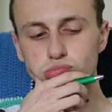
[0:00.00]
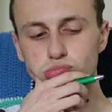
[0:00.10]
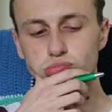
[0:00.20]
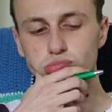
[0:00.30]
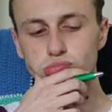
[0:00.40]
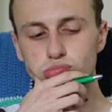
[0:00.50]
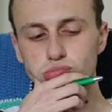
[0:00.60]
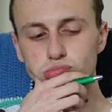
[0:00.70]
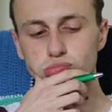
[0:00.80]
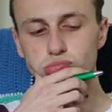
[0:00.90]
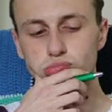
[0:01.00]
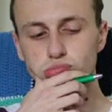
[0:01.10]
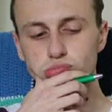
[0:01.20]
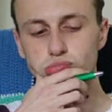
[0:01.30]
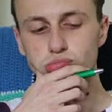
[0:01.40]
And also,
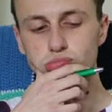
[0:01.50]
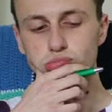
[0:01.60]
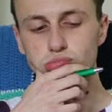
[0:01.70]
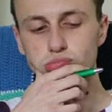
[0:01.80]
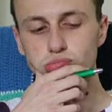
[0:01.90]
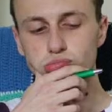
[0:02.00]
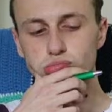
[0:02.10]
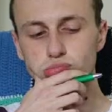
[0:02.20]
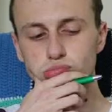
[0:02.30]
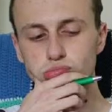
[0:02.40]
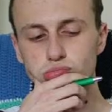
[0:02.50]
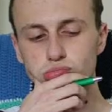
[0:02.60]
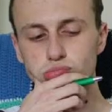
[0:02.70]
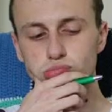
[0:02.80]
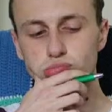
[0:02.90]
it is 4:20 p.m. right
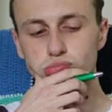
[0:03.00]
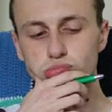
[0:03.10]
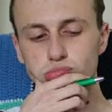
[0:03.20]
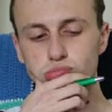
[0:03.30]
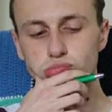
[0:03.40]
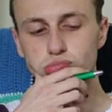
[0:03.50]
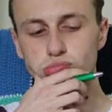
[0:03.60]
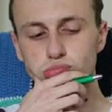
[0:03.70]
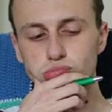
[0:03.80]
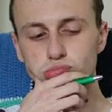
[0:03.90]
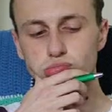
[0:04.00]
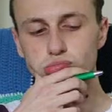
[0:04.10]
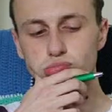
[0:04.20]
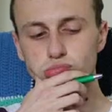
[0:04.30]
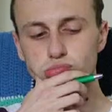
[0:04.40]
now, and at
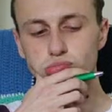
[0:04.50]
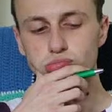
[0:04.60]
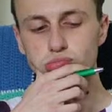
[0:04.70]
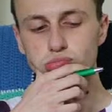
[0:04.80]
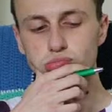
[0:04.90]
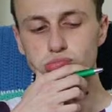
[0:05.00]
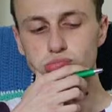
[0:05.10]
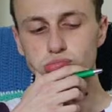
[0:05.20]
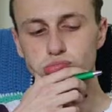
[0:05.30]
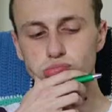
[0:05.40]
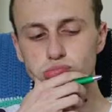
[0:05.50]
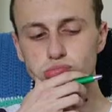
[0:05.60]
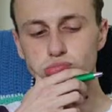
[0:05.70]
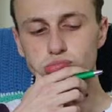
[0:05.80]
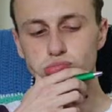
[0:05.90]
4:30, I
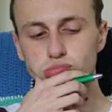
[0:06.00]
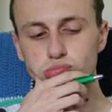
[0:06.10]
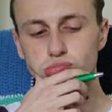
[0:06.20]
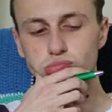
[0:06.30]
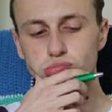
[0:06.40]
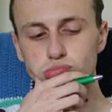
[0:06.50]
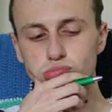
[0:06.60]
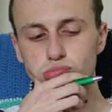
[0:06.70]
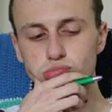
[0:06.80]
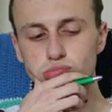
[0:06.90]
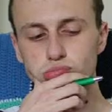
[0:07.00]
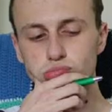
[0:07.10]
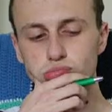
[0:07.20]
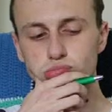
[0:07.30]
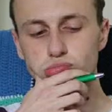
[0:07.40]
promised one of my friends that I
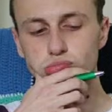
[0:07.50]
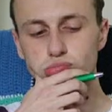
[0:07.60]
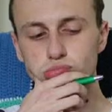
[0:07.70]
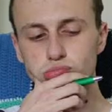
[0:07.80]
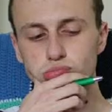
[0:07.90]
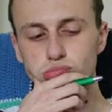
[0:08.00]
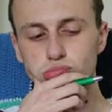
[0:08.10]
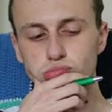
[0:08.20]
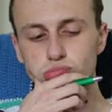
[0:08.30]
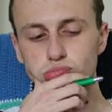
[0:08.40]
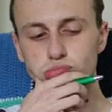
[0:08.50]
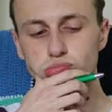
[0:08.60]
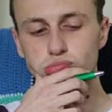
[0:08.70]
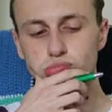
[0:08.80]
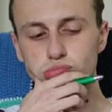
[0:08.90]
would play a match of
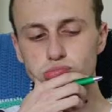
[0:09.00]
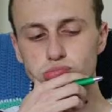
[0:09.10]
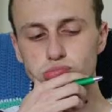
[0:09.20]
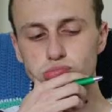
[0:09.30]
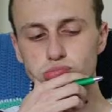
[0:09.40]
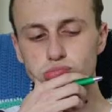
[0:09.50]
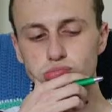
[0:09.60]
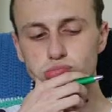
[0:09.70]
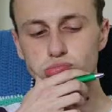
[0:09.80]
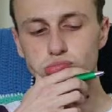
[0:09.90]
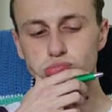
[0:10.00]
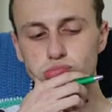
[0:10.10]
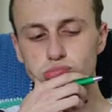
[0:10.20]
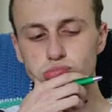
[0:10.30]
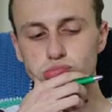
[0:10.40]
Hearthstone with
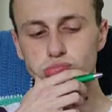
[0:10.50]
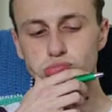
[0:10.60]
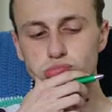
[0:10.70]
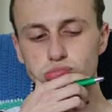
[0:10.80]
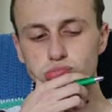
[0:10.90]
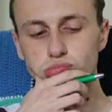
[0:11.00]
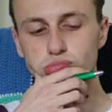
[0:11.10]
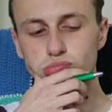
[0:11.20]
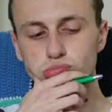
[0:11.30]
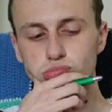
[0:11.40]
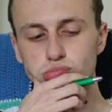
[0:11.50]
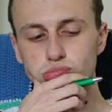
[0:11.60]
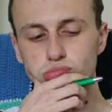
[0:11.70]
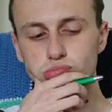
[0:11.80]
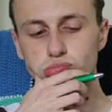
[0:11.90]
him at 4:30,
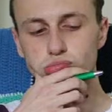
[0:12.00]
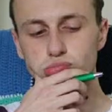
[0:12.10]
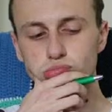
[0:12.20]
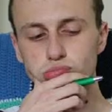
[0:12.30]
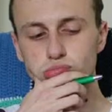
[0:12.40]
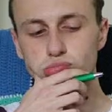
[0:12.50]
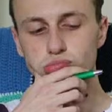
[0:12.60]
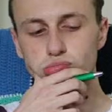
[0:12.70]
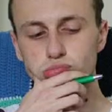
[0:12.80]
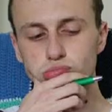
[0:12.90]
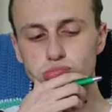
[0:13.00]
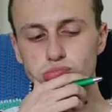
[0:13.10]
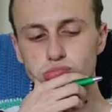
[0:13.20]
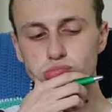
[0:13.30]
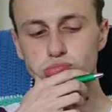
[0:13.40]
so I think I can just
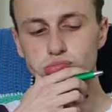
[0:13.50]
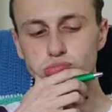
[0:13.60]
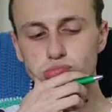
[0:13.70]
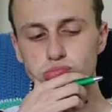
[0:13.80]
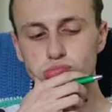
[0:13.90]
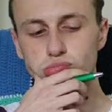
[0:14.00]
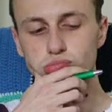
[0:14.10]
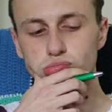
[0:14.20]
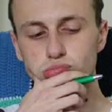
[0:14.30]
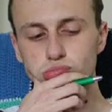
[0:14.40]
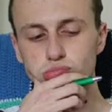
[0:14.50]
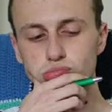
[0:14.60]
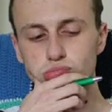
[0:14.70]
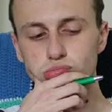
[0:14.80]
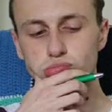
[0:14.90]
keep recording and I can play the
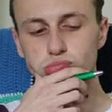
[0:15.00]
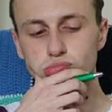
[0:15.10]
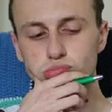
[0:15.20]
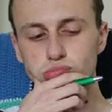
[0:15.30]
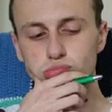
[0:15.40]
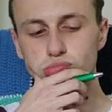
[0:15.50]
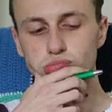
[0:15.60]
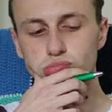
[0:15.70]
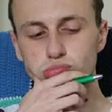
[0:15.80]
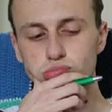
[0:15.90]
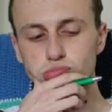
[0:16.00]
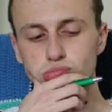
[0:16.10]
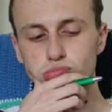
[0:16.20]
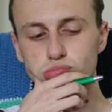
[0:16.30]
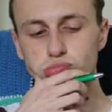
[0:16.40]
game on my phone. So
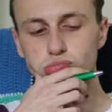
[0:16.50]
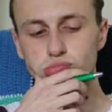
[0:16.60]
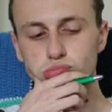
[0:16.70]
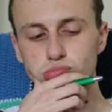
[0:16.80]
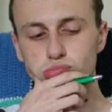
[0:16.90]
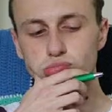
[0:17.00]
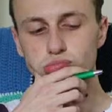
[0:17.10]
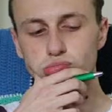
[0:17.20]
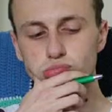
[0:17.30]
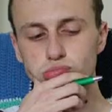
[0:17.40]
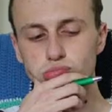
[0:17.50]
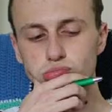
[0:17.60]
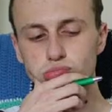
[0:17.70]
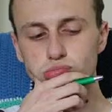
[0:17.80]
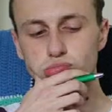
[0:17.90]
I'm probably going to do that. Hopefully it doesn't
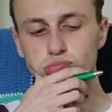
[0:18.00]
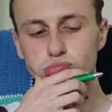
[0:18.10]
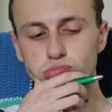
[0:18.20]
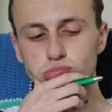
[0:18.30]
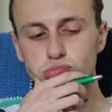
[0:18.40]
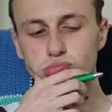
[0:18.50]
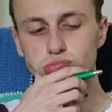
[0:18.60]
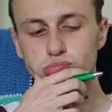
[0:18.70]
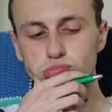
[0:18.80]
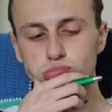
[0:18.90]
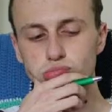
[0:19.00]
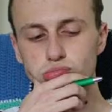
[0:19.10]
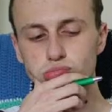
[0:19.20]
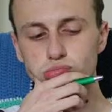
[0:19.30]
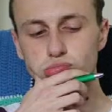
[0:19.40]
mess anything up, but I guess
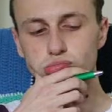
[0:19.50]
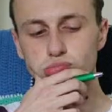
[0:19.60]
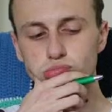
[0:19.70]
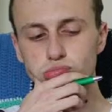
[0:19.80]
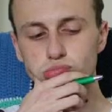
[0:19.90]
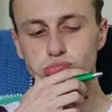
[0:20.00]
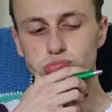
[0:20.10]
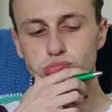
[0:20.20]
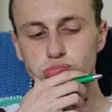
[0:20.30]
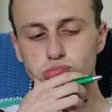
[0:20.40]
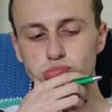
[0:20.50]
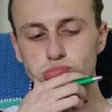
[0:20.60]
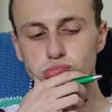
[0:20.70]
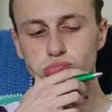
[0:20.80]
we'll see how that goes.